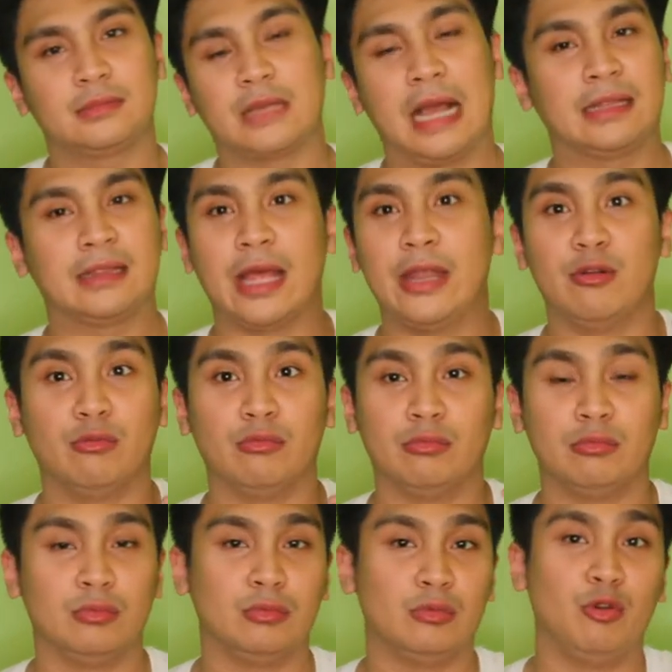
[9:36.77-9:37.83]
kahit
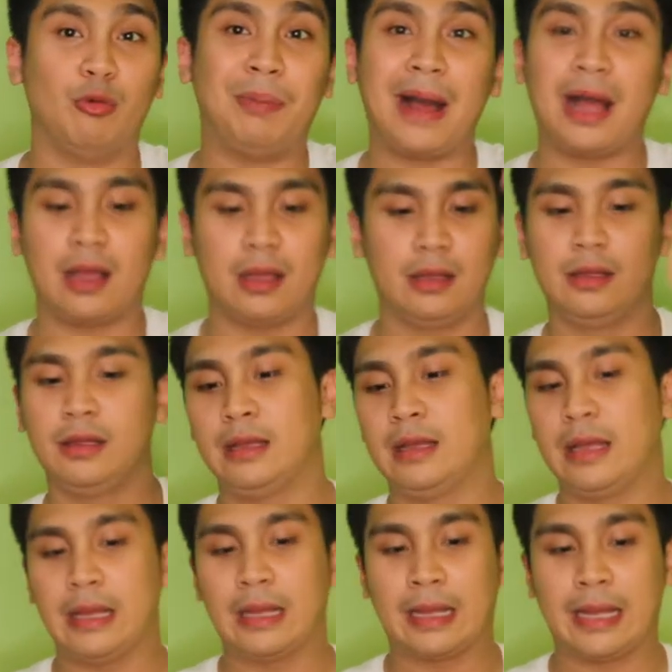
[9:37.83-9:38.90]
anong lupa,
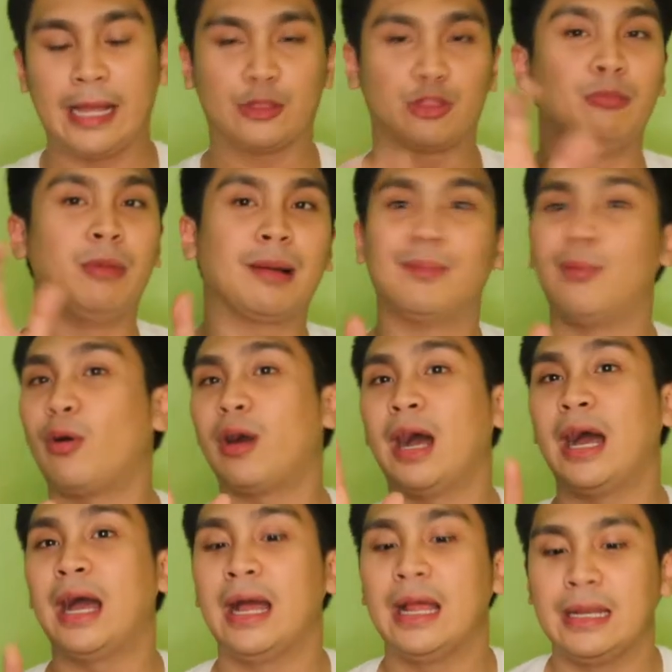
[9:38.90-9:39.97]
kahit tumakbo
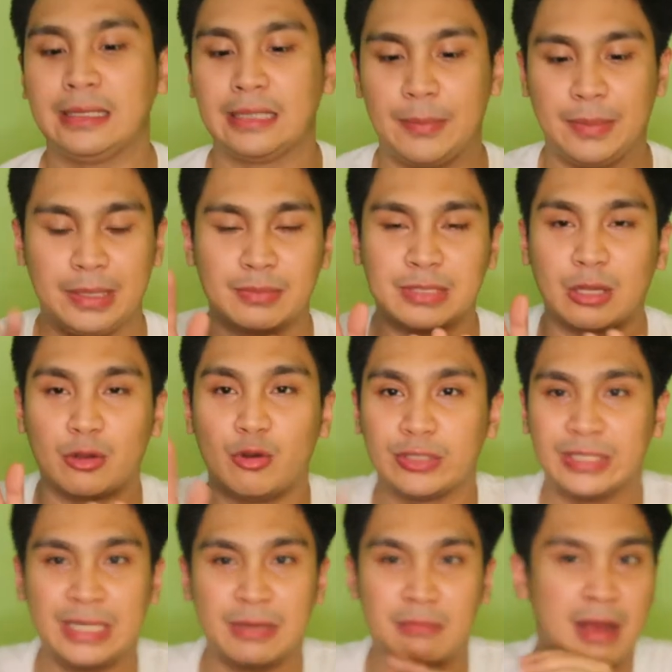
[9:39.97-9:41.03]
ka, gamitin mo sa
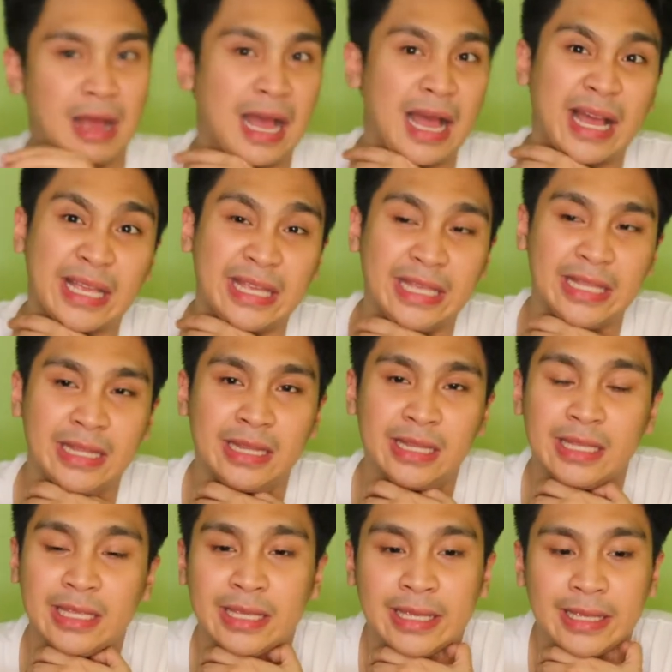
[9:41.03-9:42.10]
kotse ng mahangin,
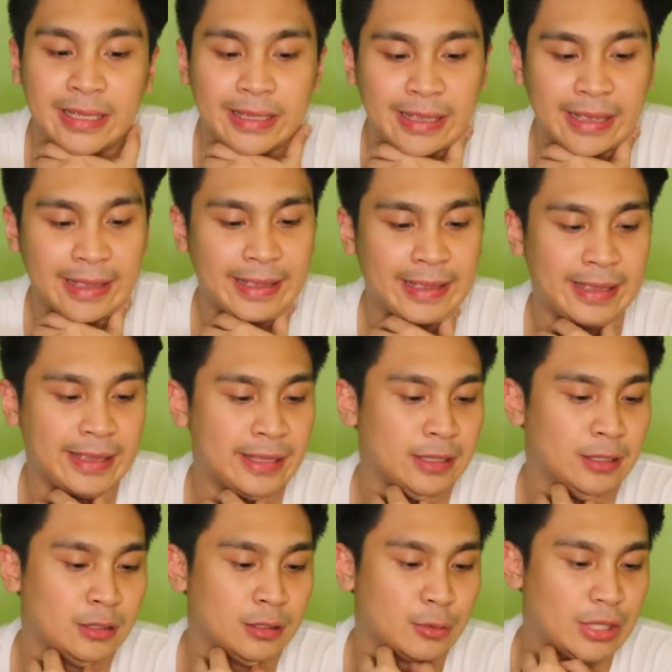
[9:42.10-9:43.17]

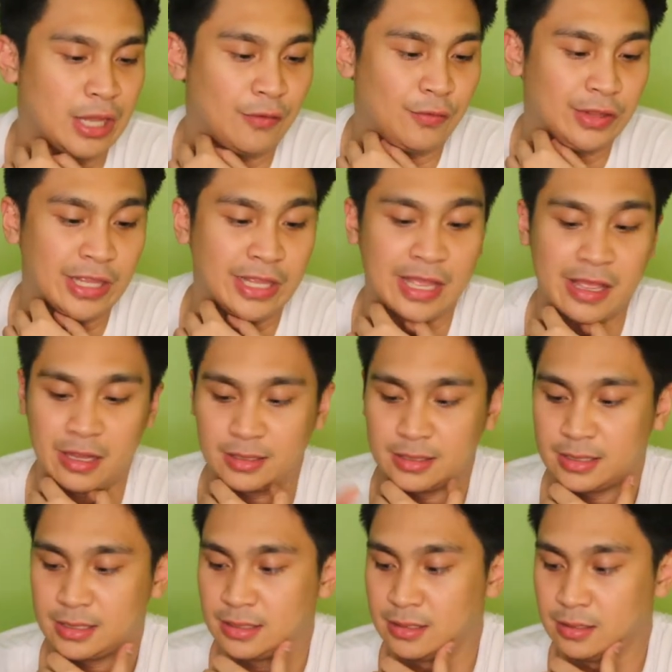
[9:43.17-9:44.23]
and with everything
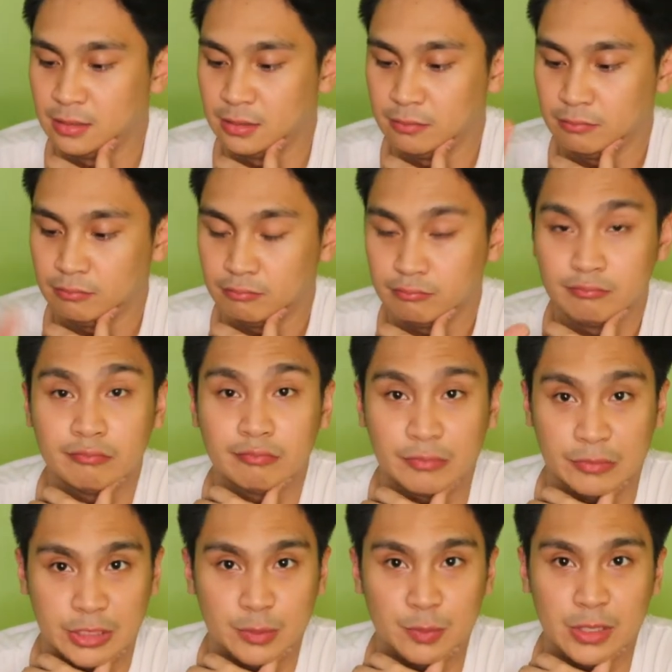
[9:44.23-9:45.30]
else,
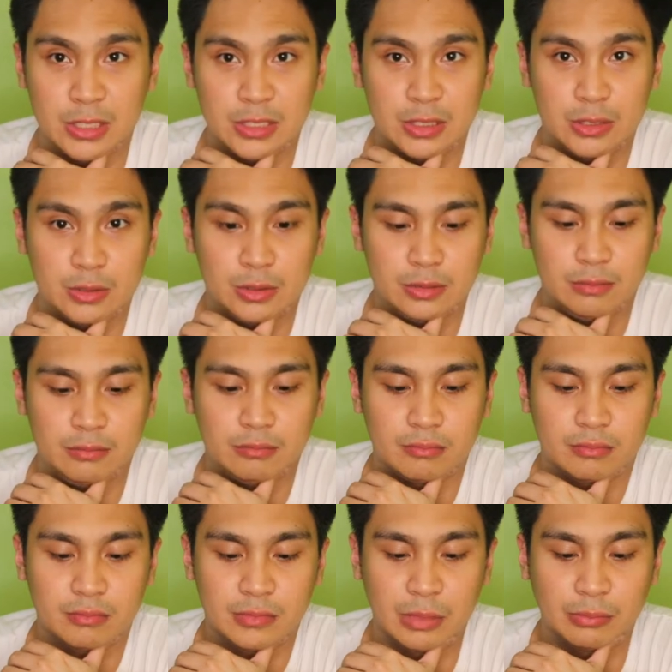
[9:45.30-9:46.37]
this one is
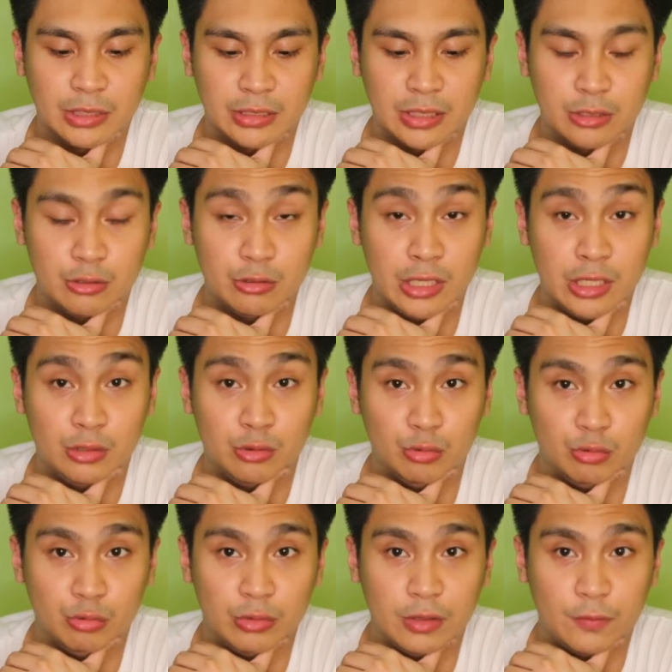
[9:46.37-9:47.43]
something that you need
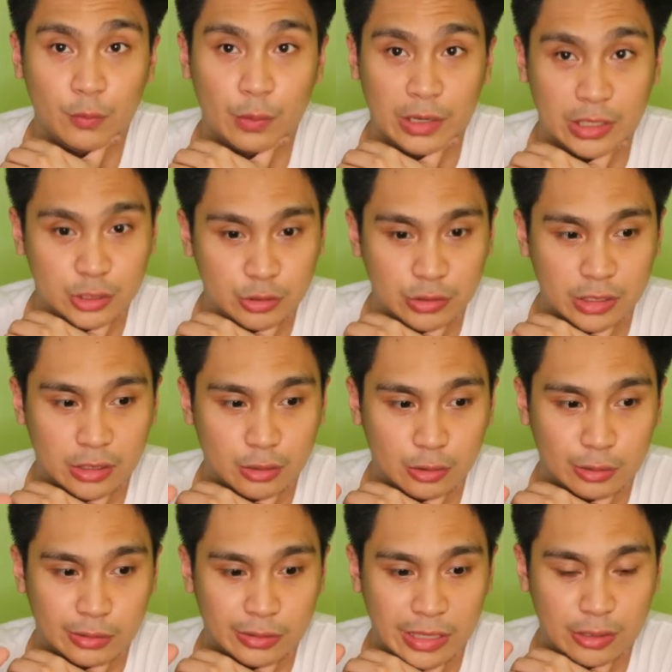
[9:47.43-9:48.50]
to if you wanna shoot it
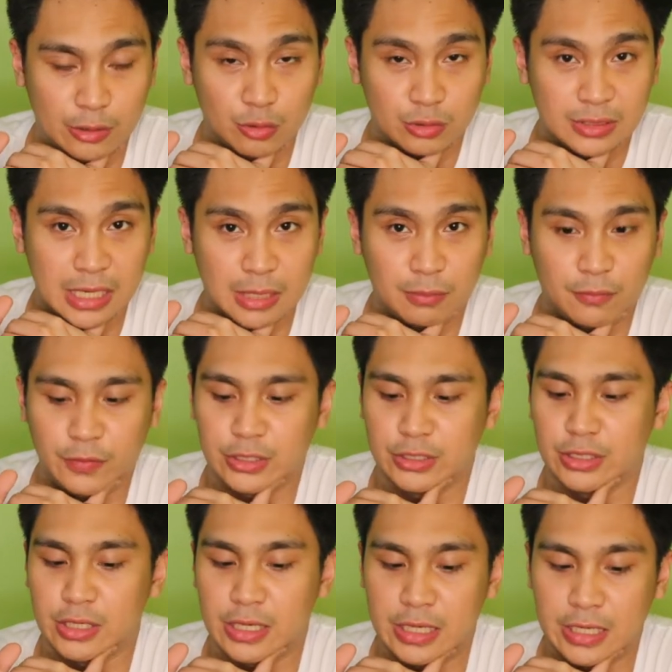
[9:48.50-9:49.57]
and looks like
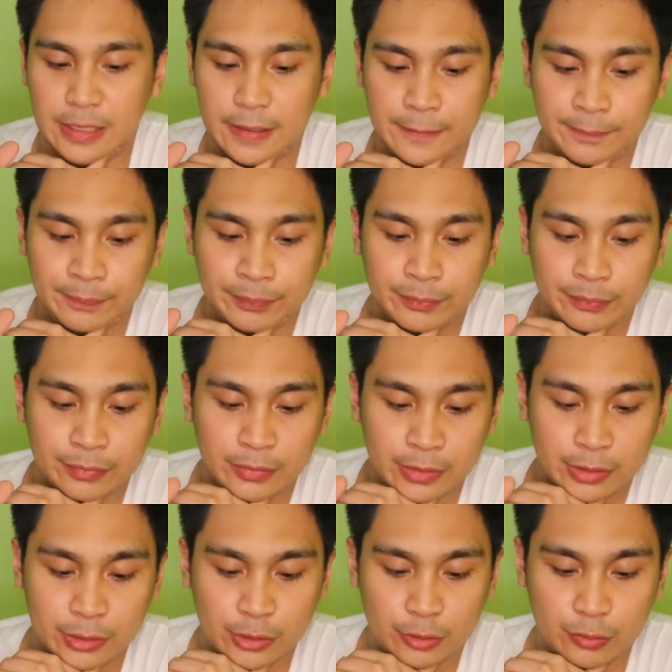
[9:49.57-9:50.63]
professionally.
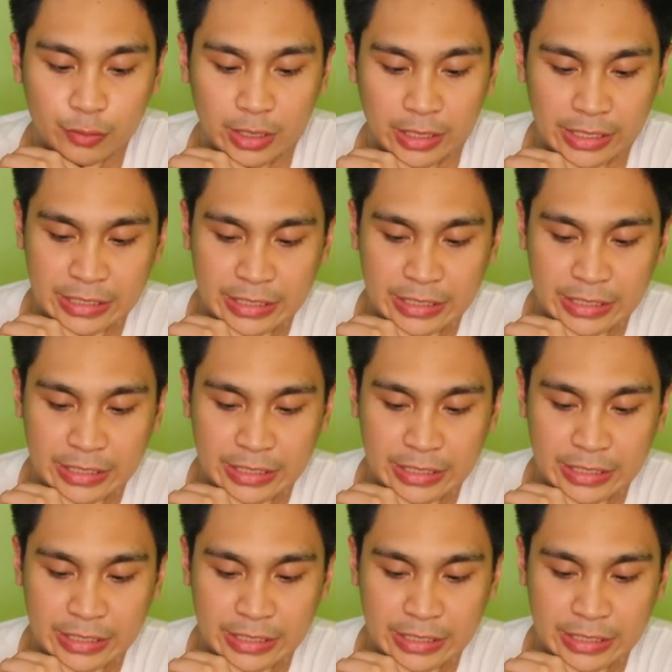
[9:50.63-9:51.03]
No, uh,